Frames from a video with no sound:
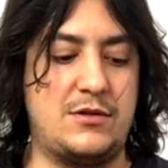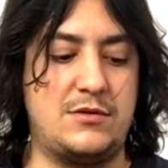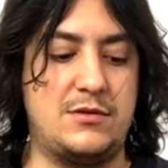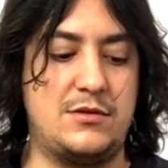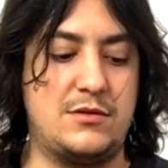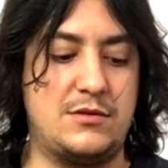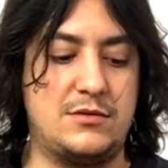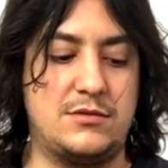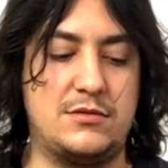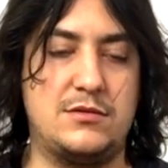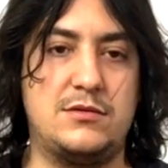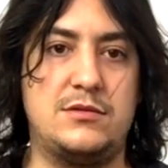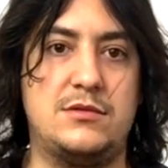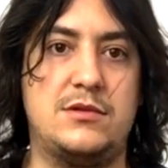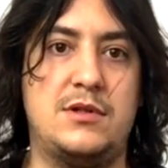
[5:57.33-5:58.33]

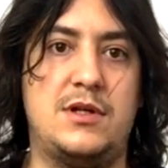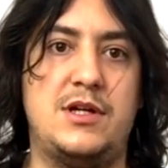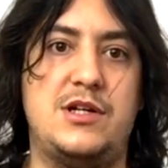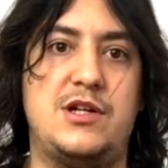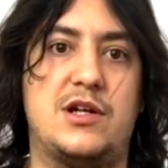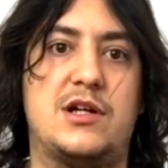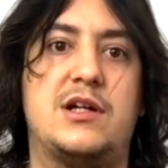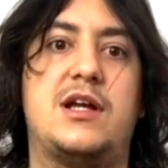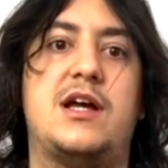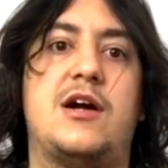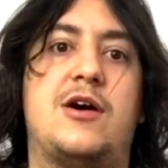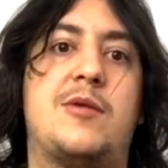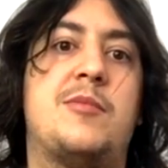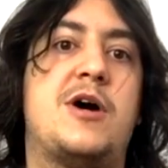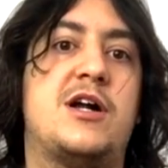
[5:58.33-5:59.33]
you're gonna get
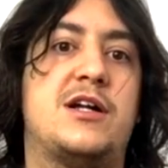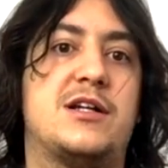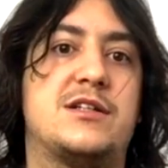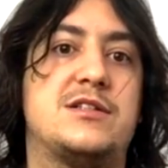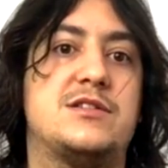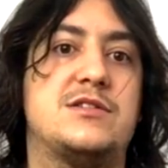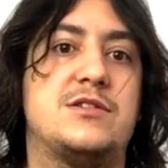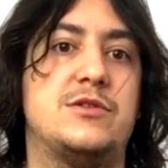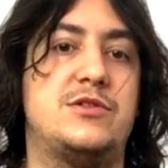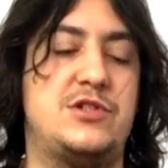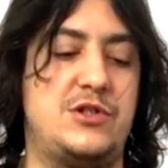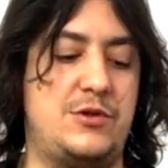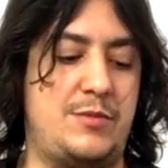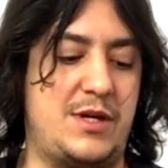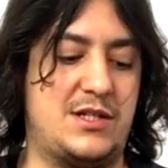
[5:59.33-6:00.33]
harmonics. So
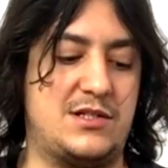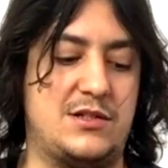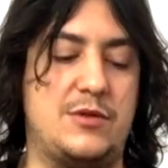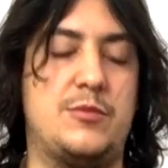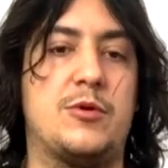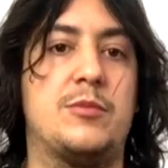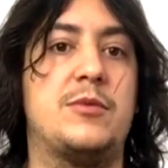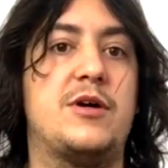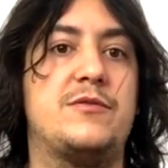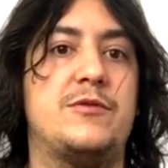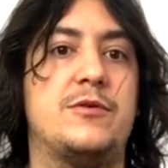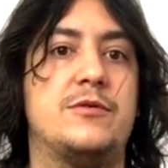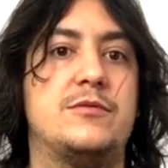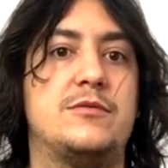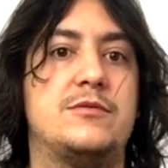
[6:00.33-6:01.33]
two makes it a little more
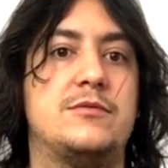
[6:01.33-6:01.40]
muffled.